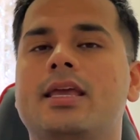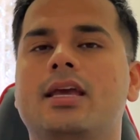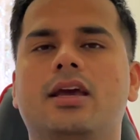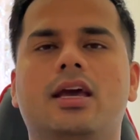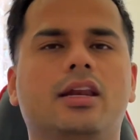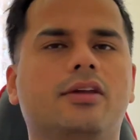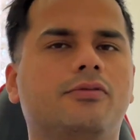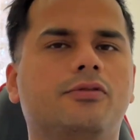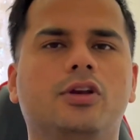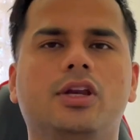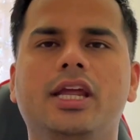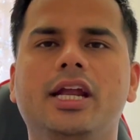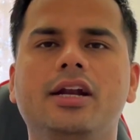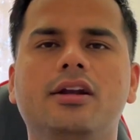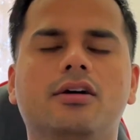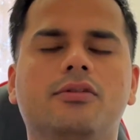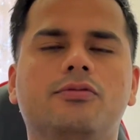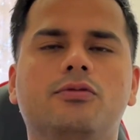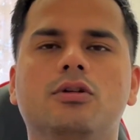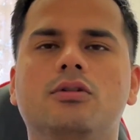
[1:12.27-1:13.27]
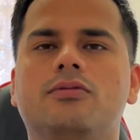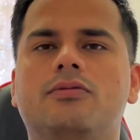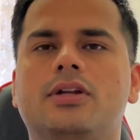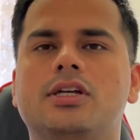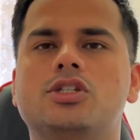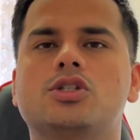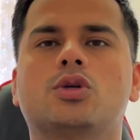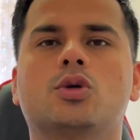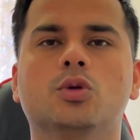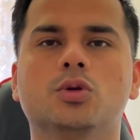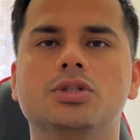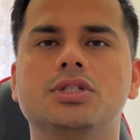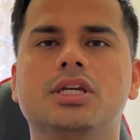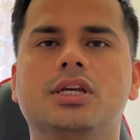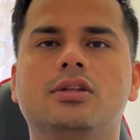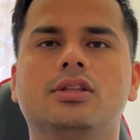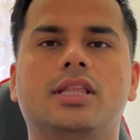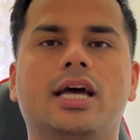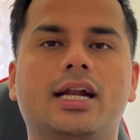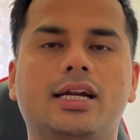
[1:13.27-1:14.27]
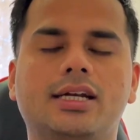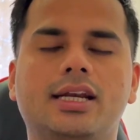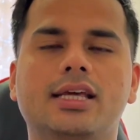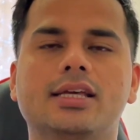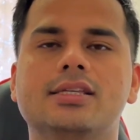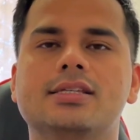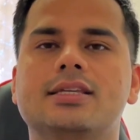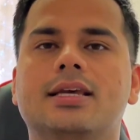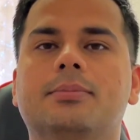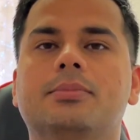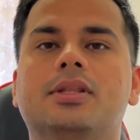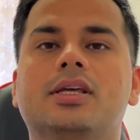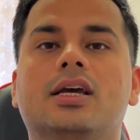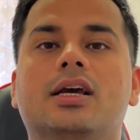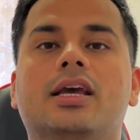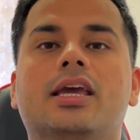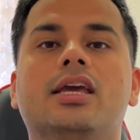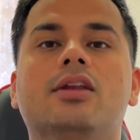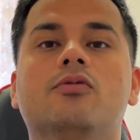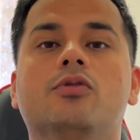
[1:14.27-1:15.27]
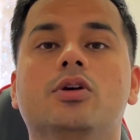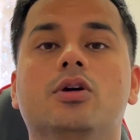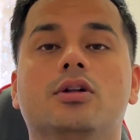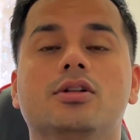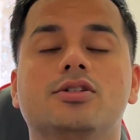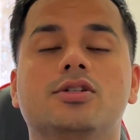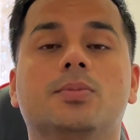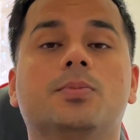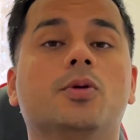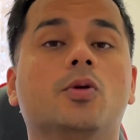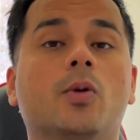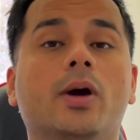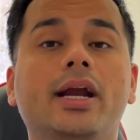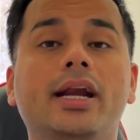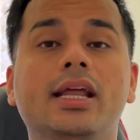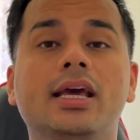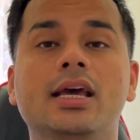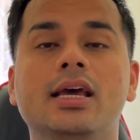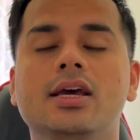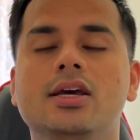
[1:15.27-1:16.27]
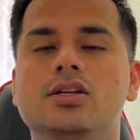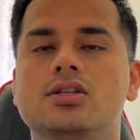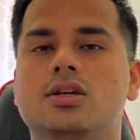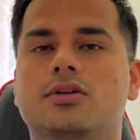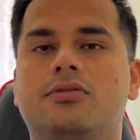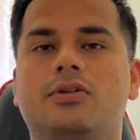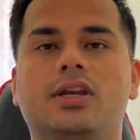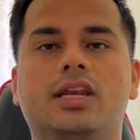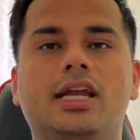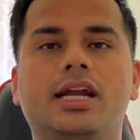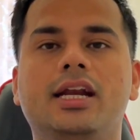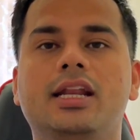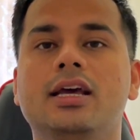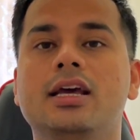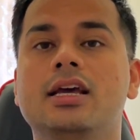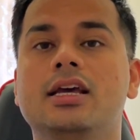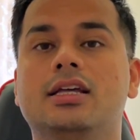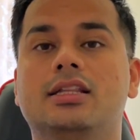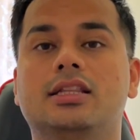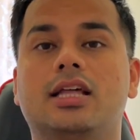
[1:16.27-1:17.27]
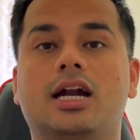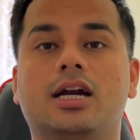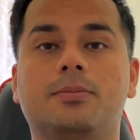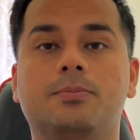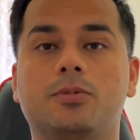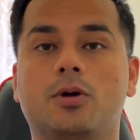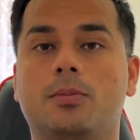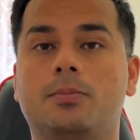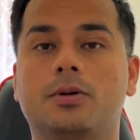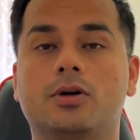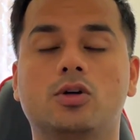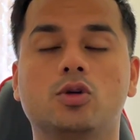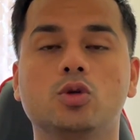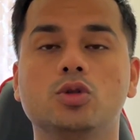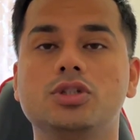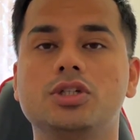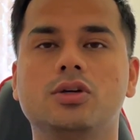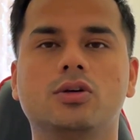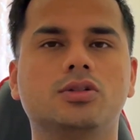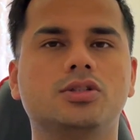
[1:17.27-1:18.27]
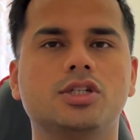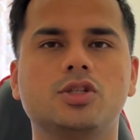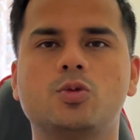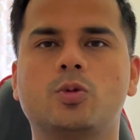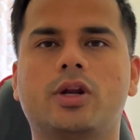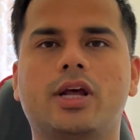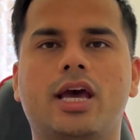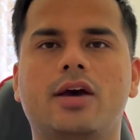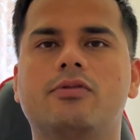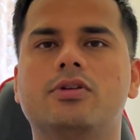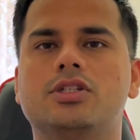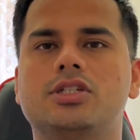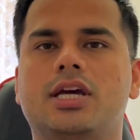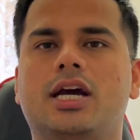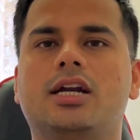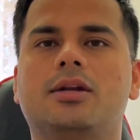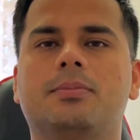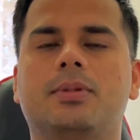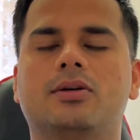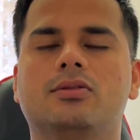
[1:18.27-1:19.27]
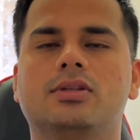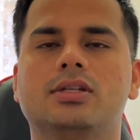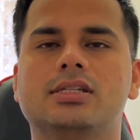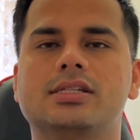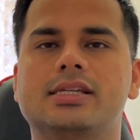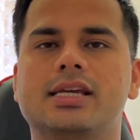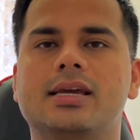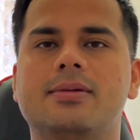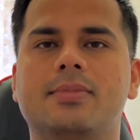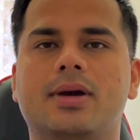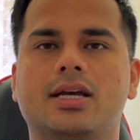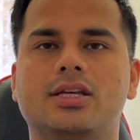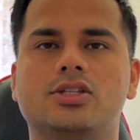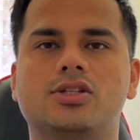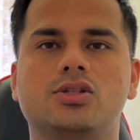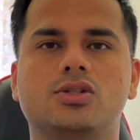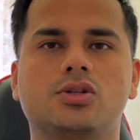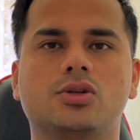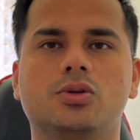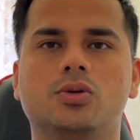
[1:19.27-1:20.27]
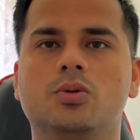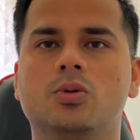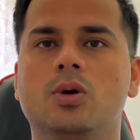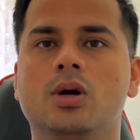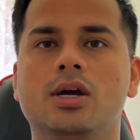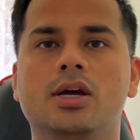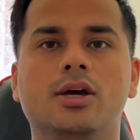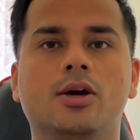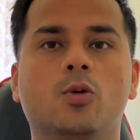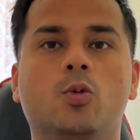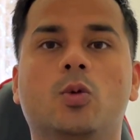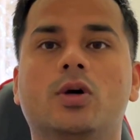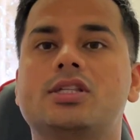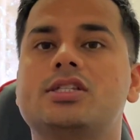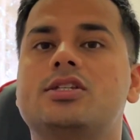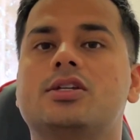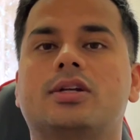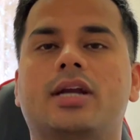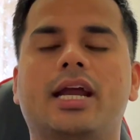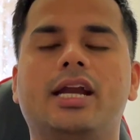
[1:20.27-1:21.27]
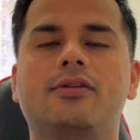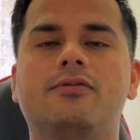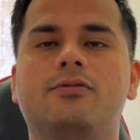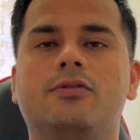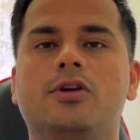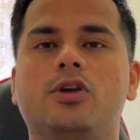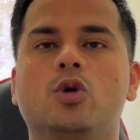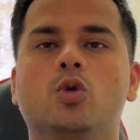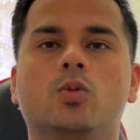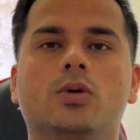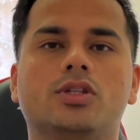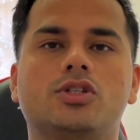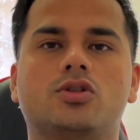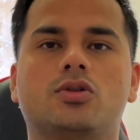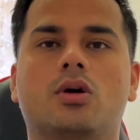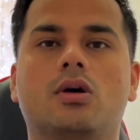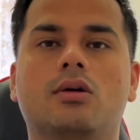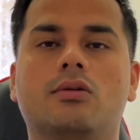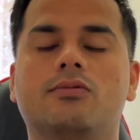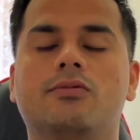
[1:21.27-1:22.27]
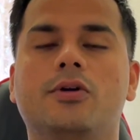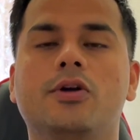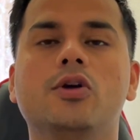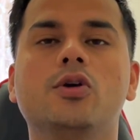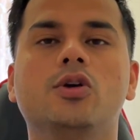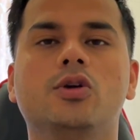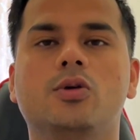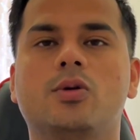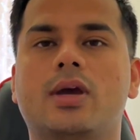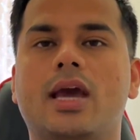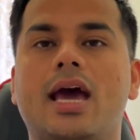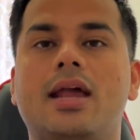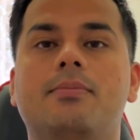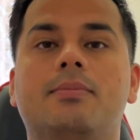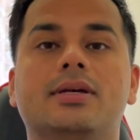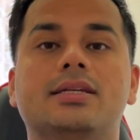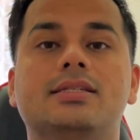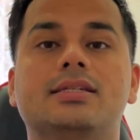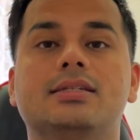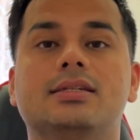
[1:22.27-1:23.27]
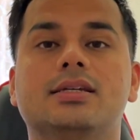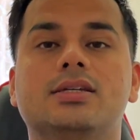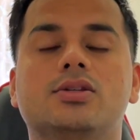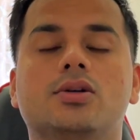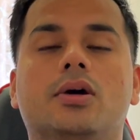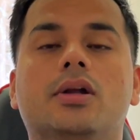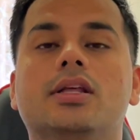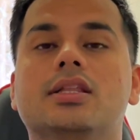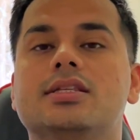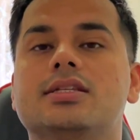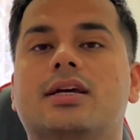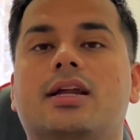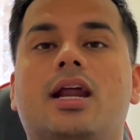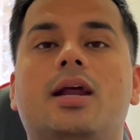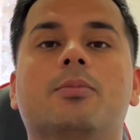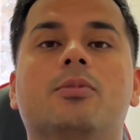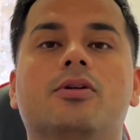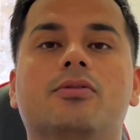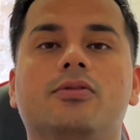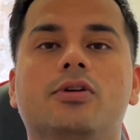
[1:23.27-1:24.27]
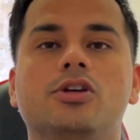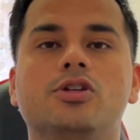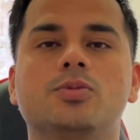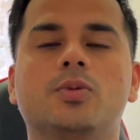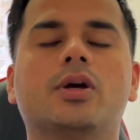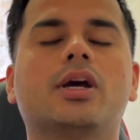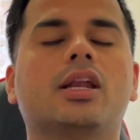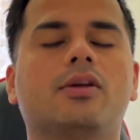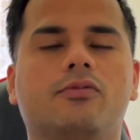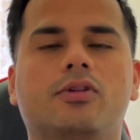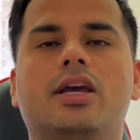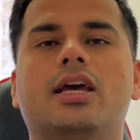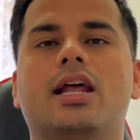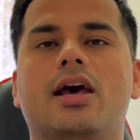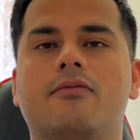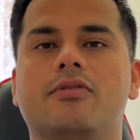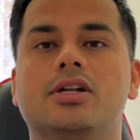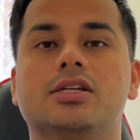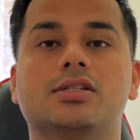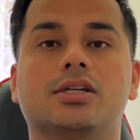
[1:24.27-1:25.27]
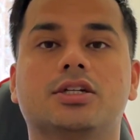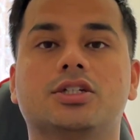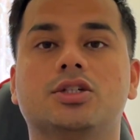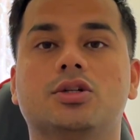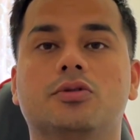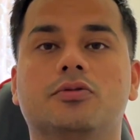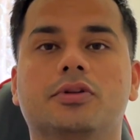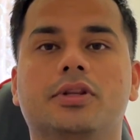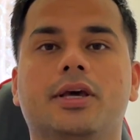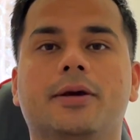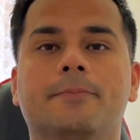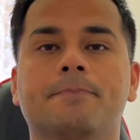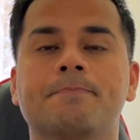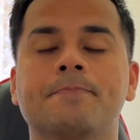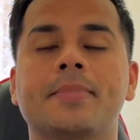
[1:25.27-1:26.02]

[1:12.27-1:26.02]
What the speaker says: And if you need a full-fledged coaching, that is something again we also provide. So if you need that proper coaching or just want to have a chat about the same as to what's right for you, what's wrong for you, you can message us on Instagram or Facebook and we can have a discussion over there.